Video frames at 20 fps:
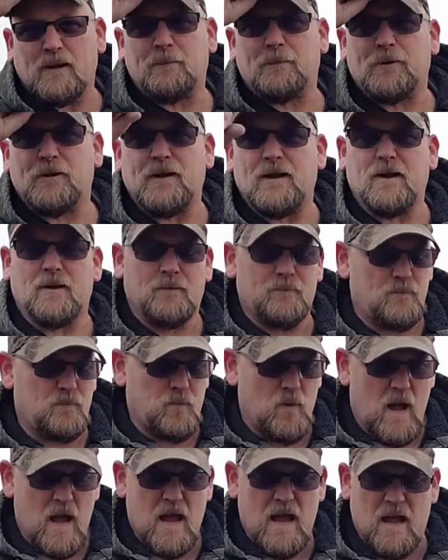of Liberty here.
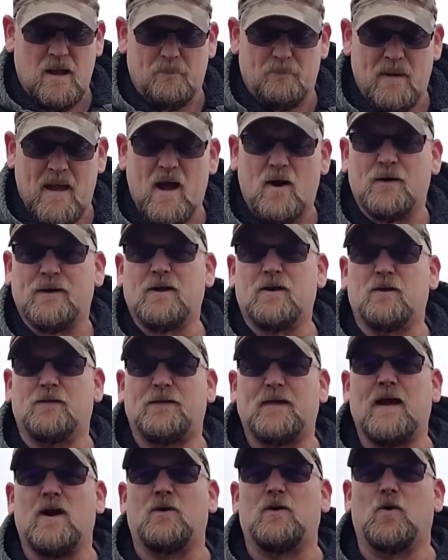I'm out here
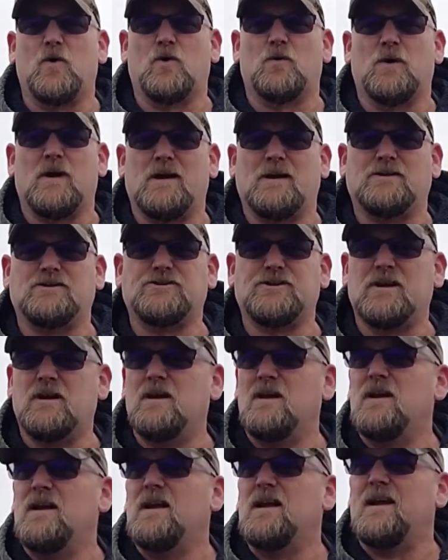at the outdoor range.
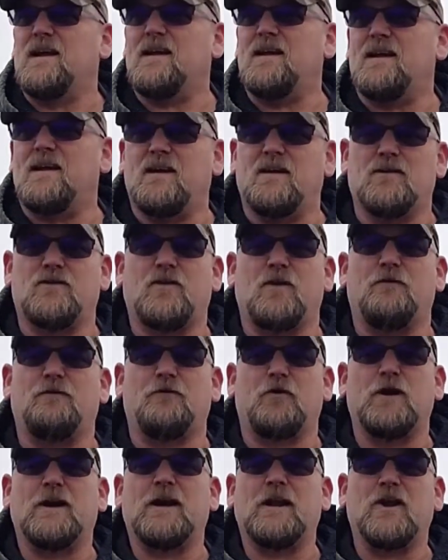It is
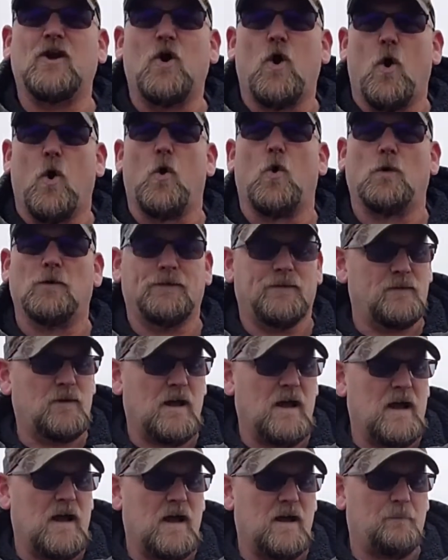freaking cold,
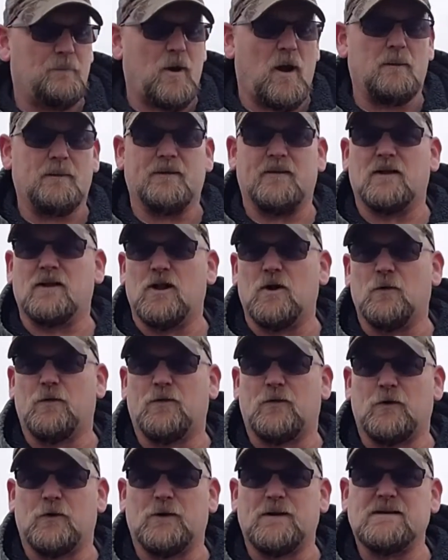probably in the low
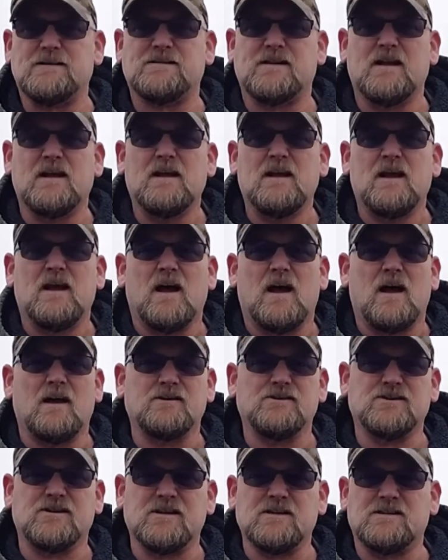30s.
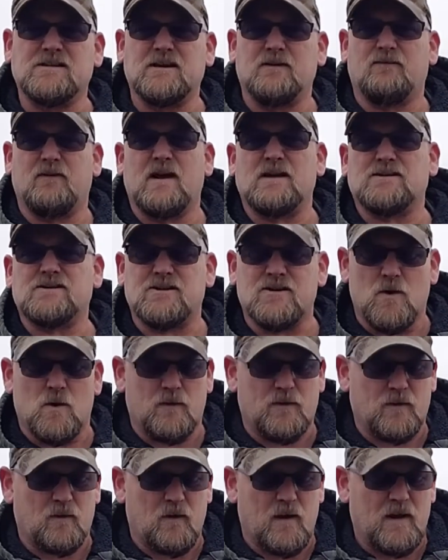As you can see, I've got snow
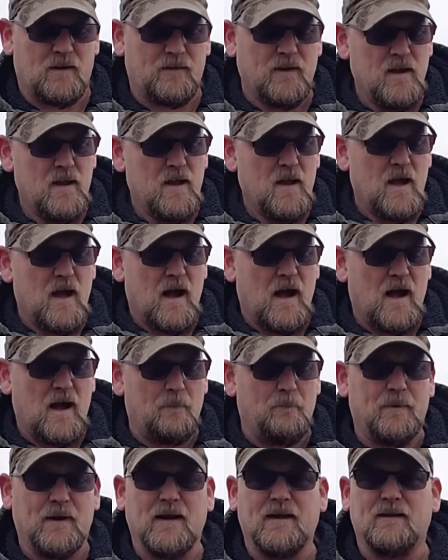on the ground,
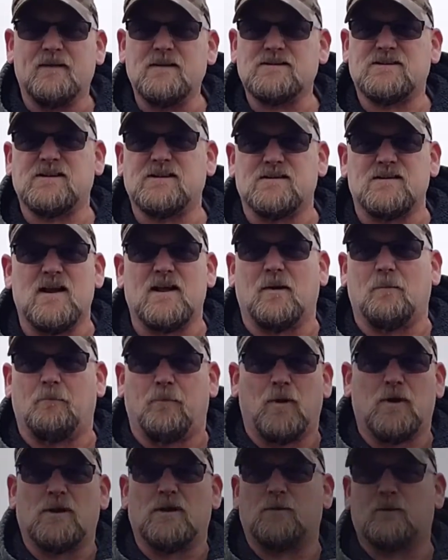but this is not a
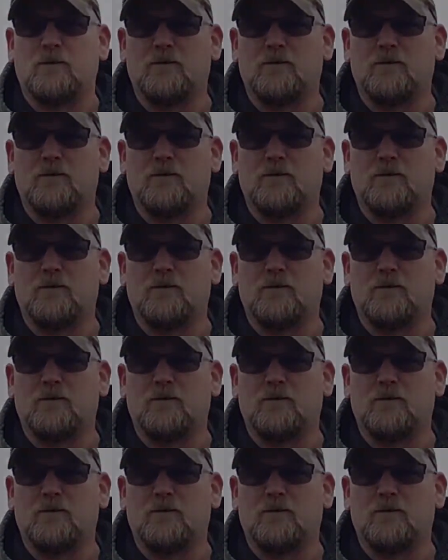bullet